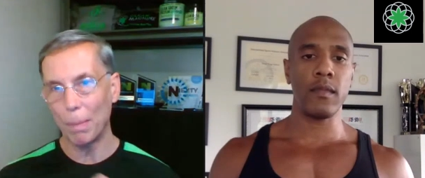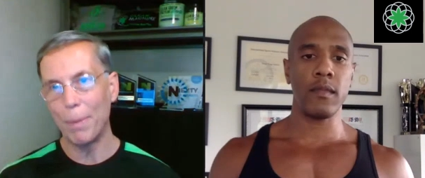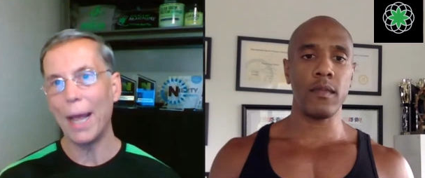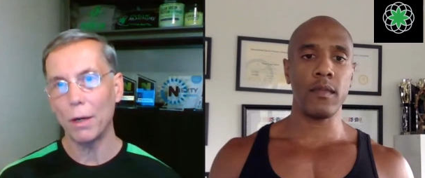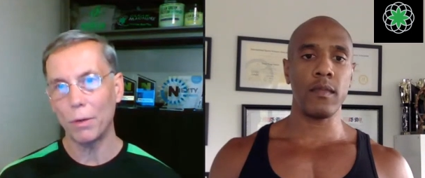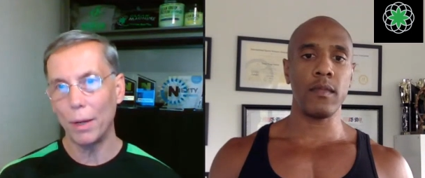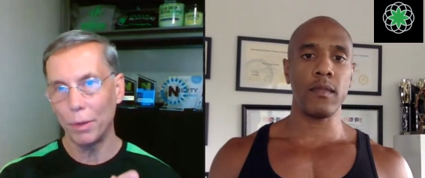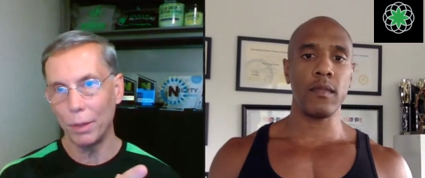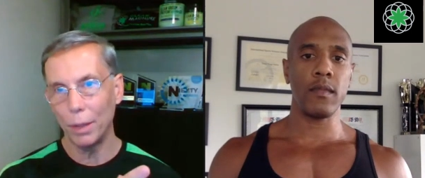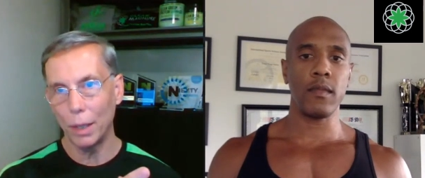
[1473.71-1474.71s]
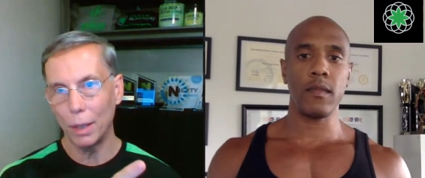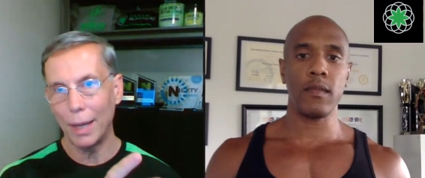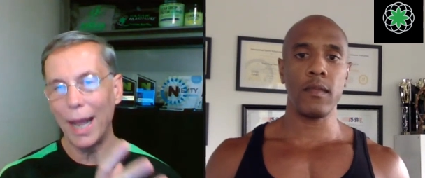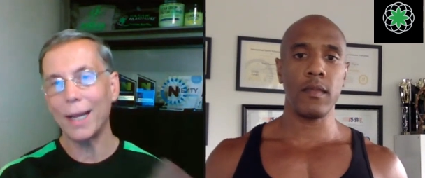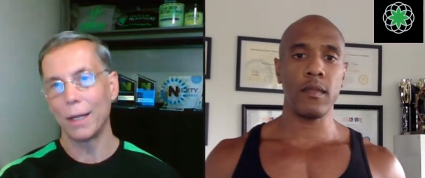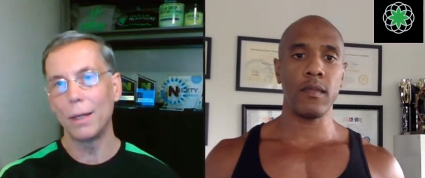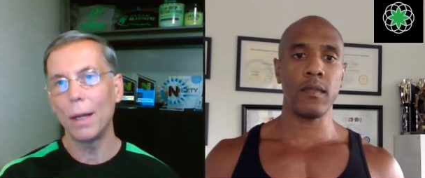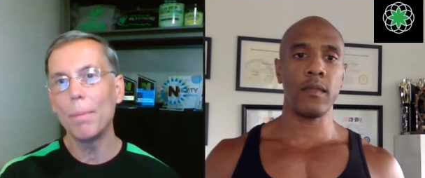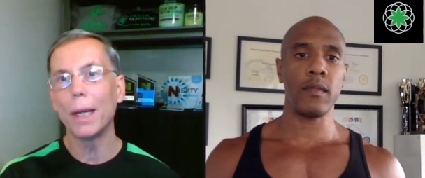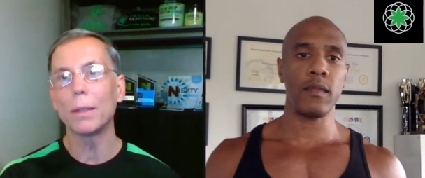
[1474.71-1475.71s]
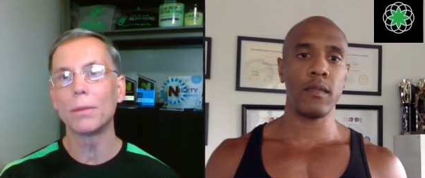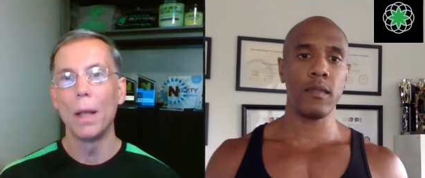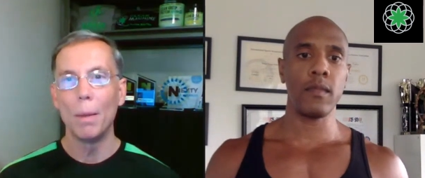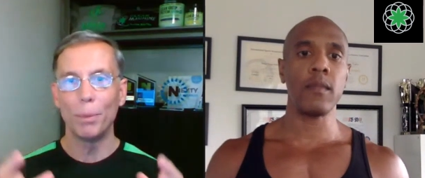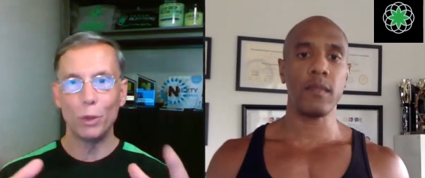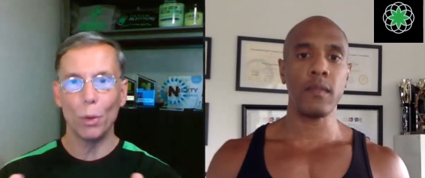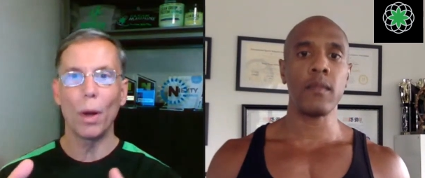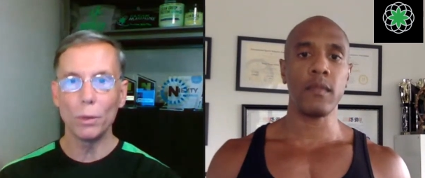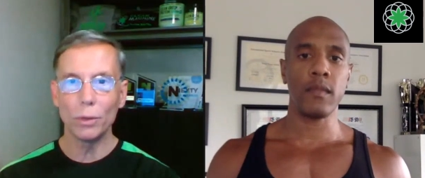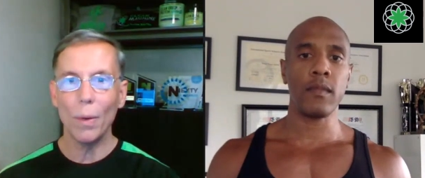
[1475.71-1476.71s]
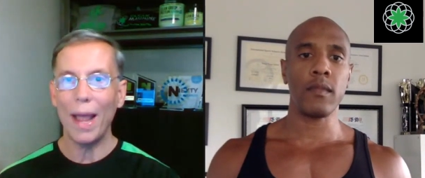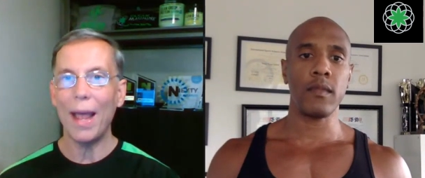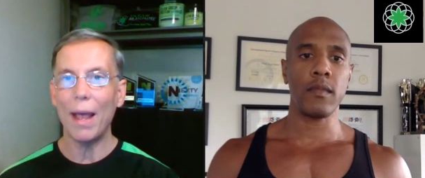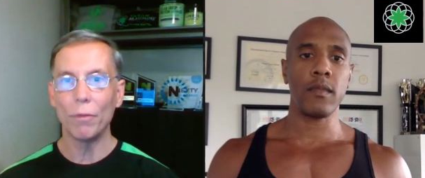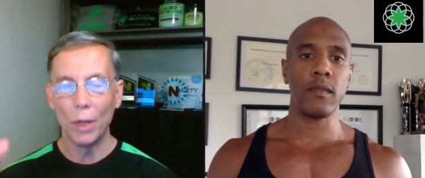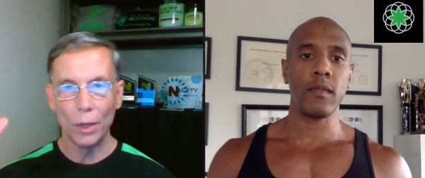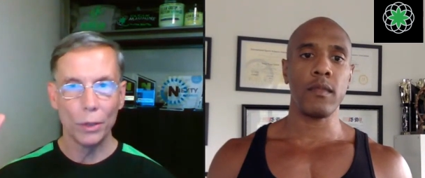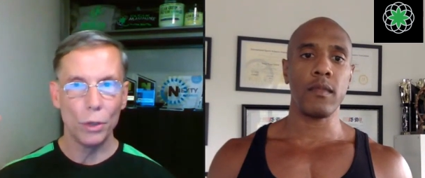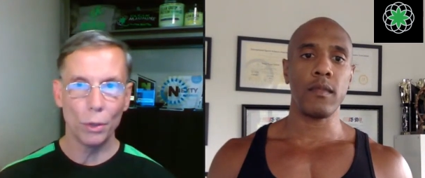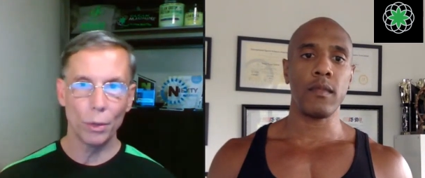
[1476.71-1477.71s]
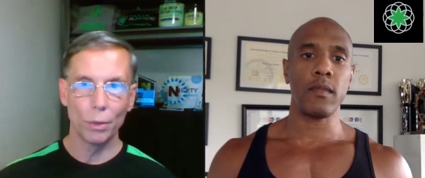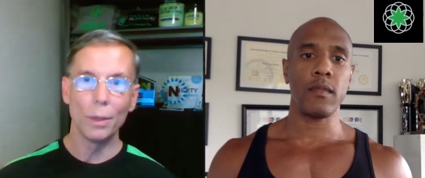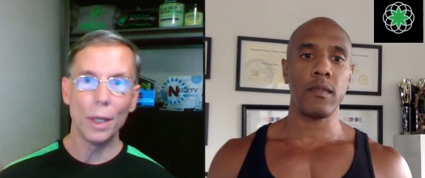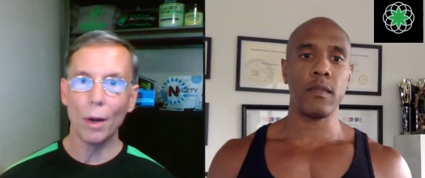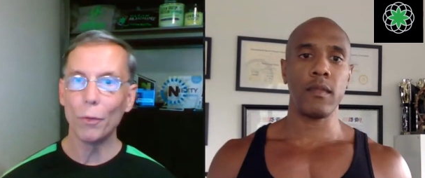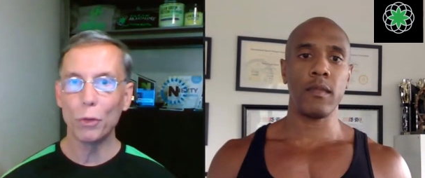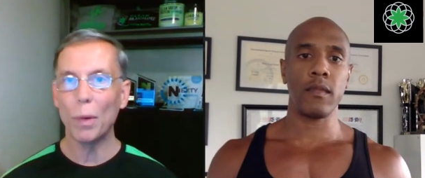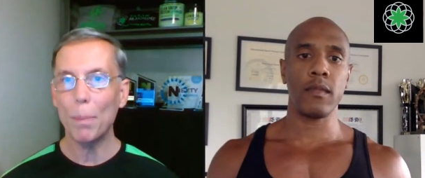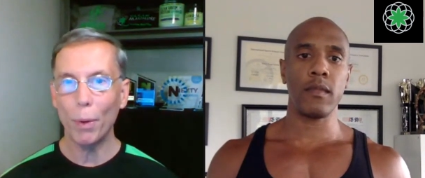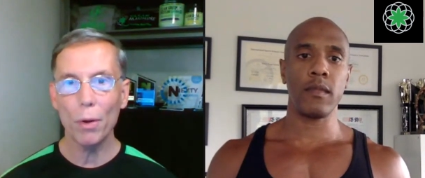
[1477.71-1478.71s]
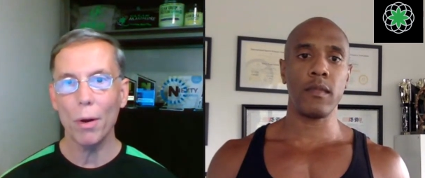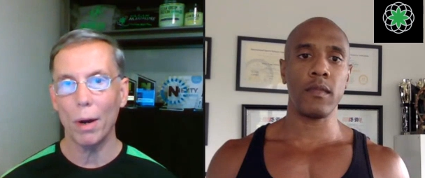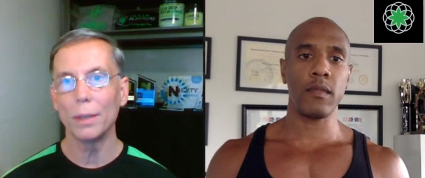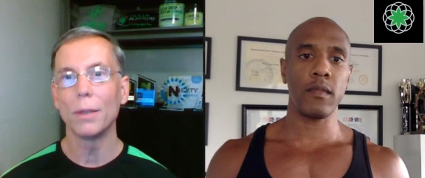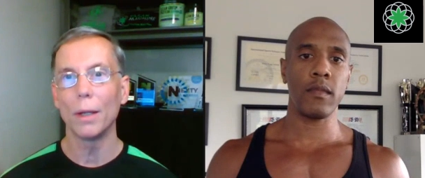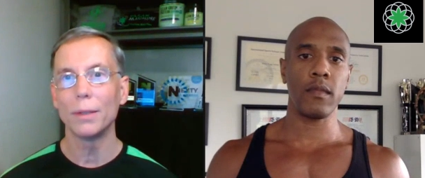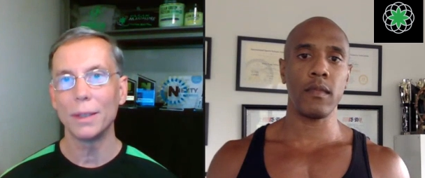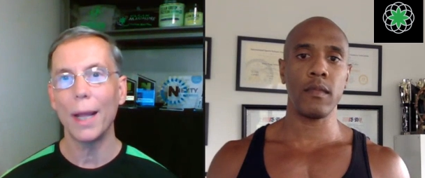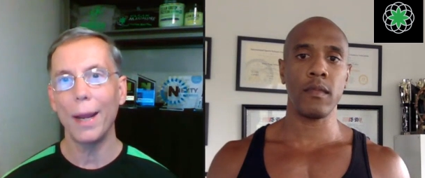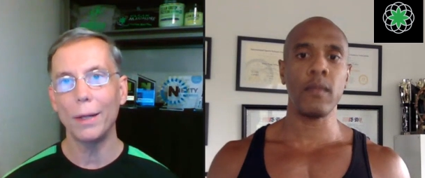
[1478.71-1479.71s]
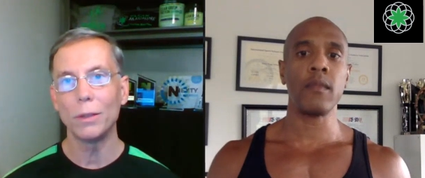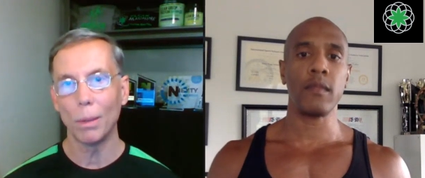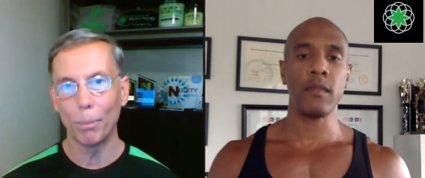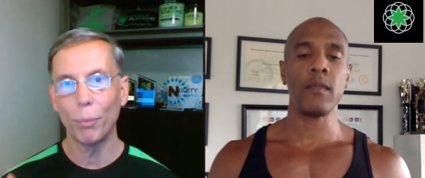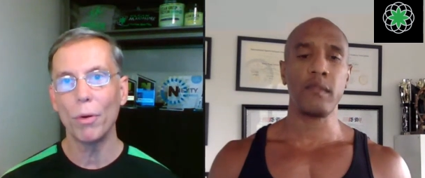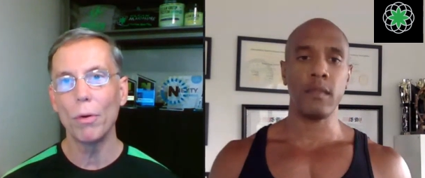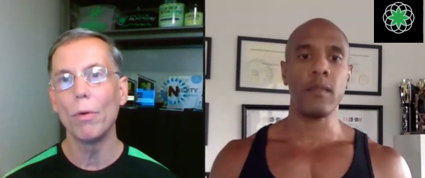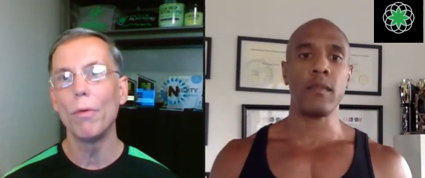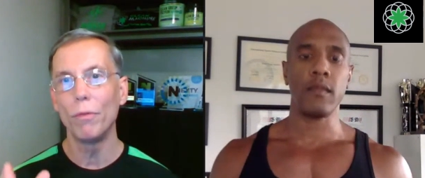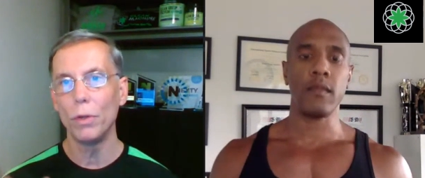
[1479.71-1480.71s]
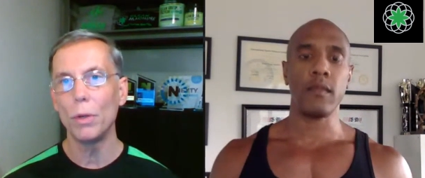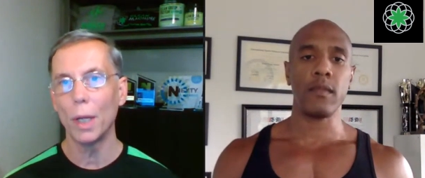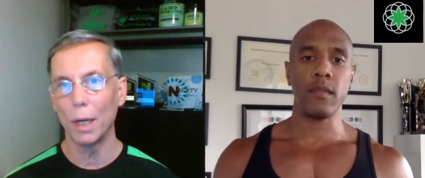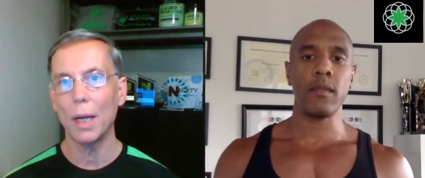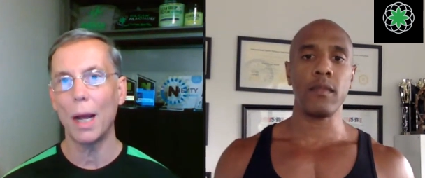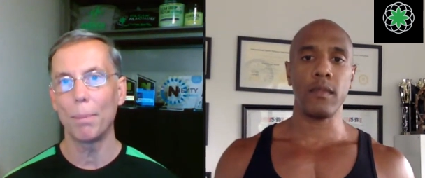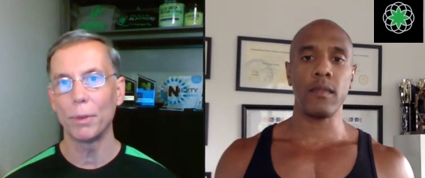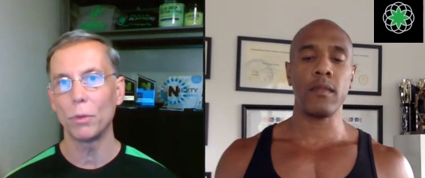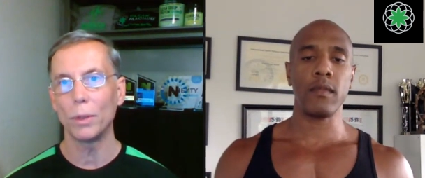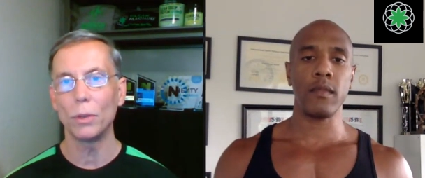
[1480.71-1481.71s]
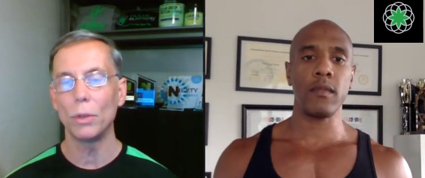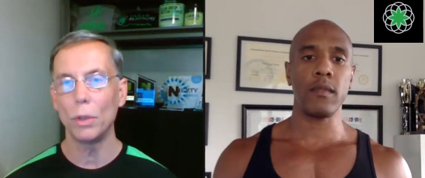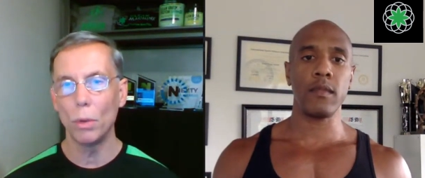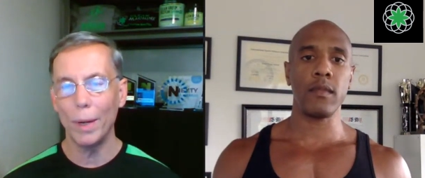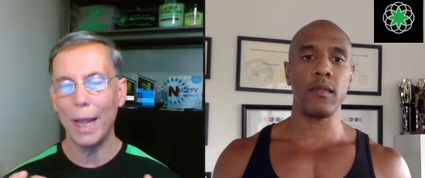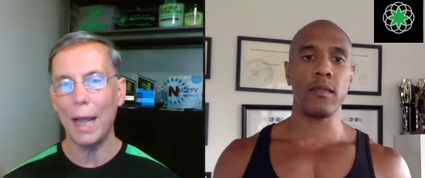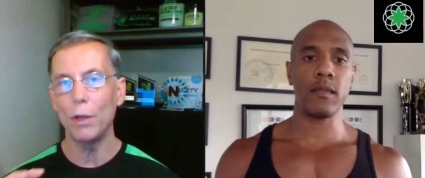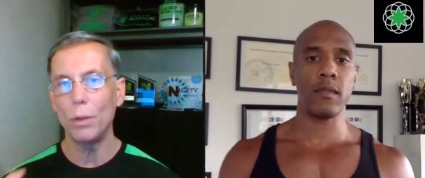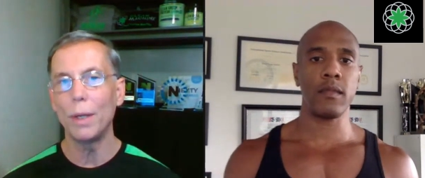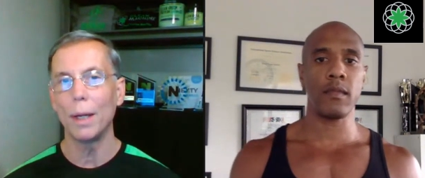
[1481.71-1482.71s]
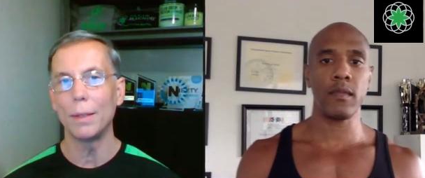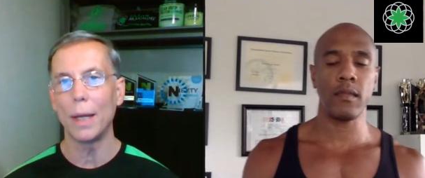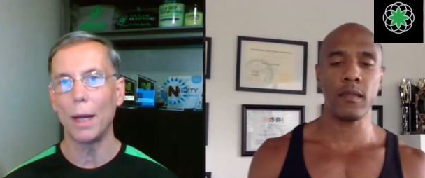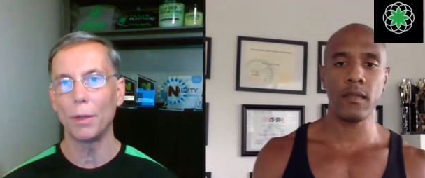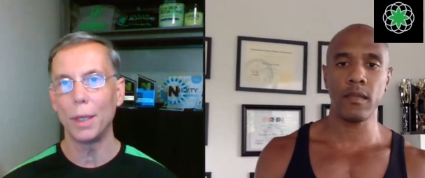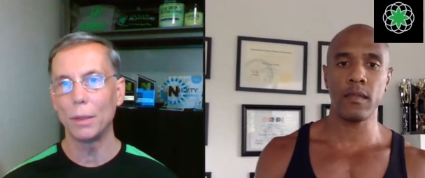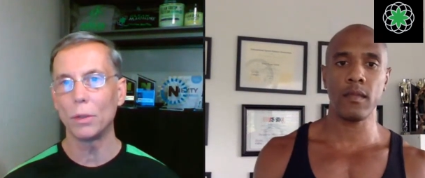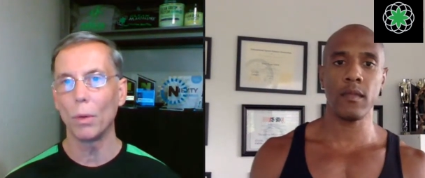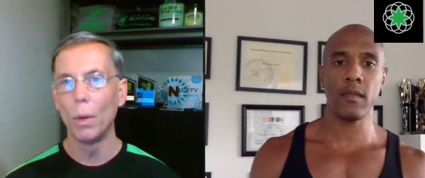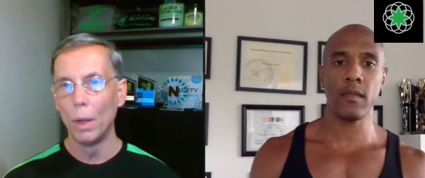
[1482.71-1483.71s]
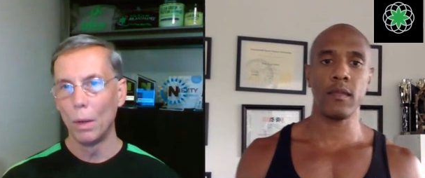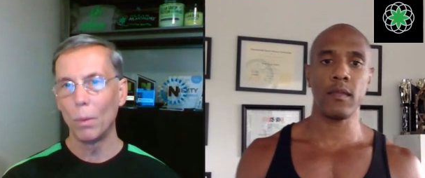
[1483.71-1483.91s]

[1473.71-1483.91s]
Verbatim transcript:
Speaker 1: the background and the academics, but you also have your you know three pro cards on stage to prove you can accomplish what you do and how you get it dialed in so